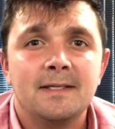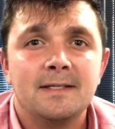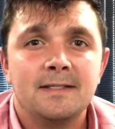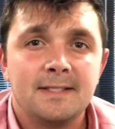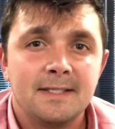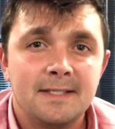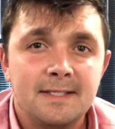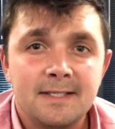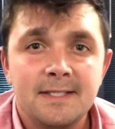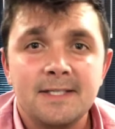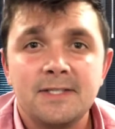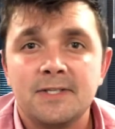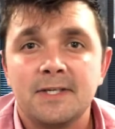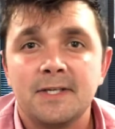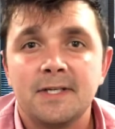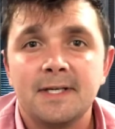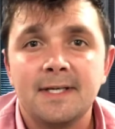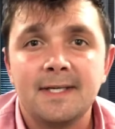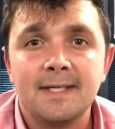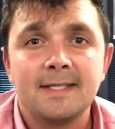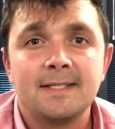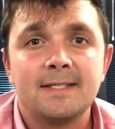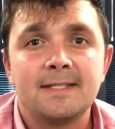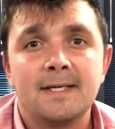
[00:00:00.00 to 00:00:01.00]
decision
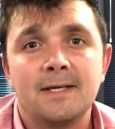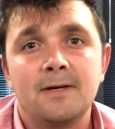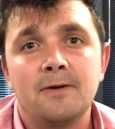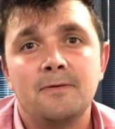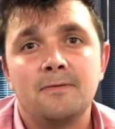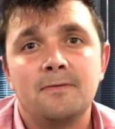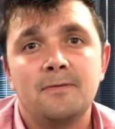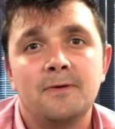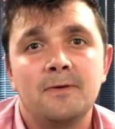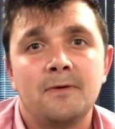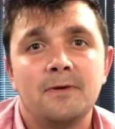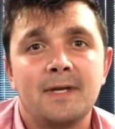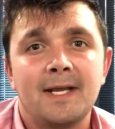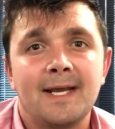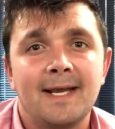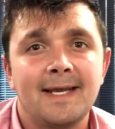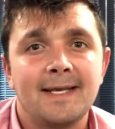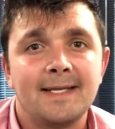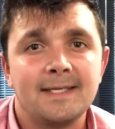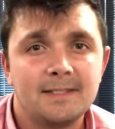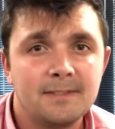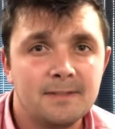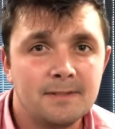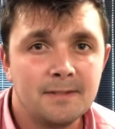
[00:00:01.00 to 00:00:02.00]
in itself not
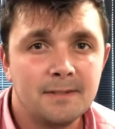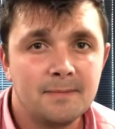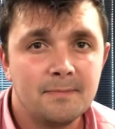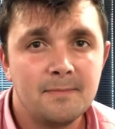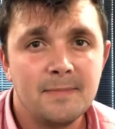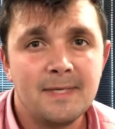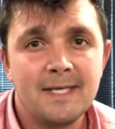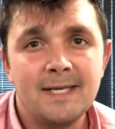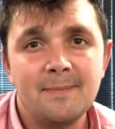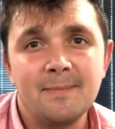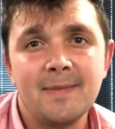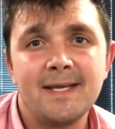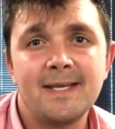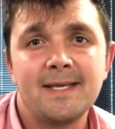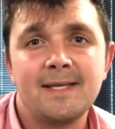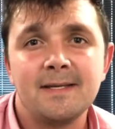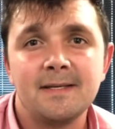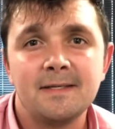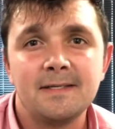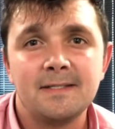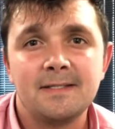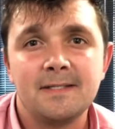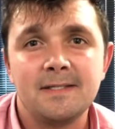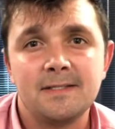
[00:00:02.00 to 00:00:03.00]
as me making
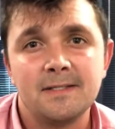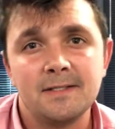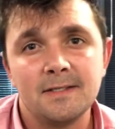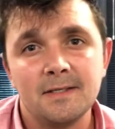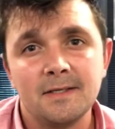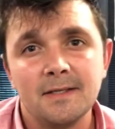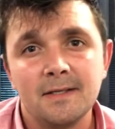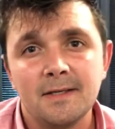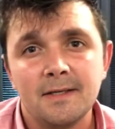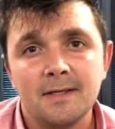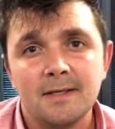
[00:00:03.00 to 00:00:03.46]
a decision